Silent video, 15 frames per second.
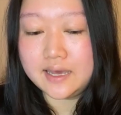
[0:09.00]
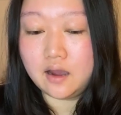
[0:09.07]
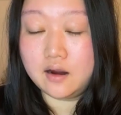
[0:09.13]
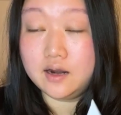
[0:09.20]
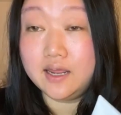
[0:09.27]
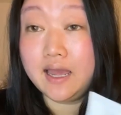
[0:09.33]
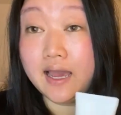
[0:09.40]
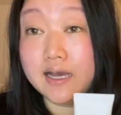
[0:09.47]

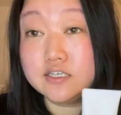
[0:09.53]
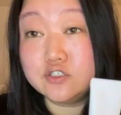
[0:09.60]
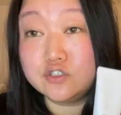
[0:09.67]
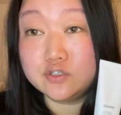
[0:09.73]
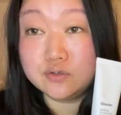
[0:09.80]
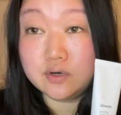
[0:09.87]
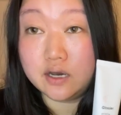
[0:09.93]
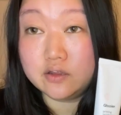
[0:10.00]
already has
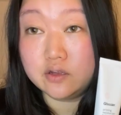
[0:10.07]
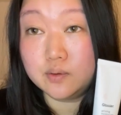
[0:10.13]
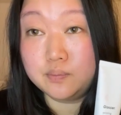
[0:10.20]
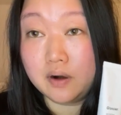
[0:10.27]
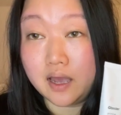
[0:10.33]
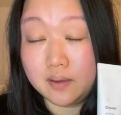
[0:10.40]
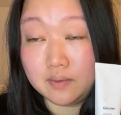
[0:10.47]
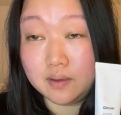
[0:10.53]
two other
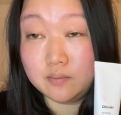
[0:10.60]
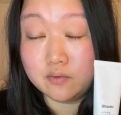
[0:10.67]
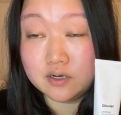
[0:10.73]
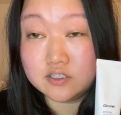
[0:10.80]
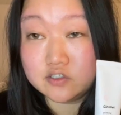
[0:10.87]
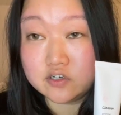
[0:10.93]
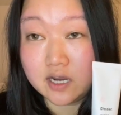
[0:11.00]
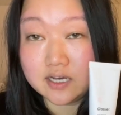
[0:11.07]
priming
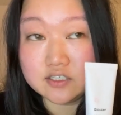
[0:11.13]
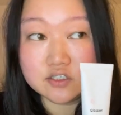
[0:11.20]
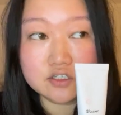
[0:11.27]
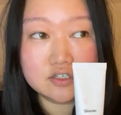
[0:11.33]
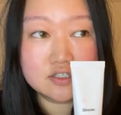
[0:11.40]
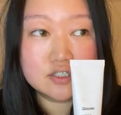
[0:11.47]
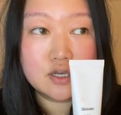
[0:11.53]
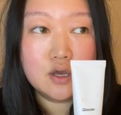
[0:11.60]

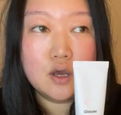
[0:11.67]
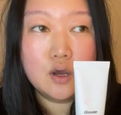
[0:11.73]
moisturizers.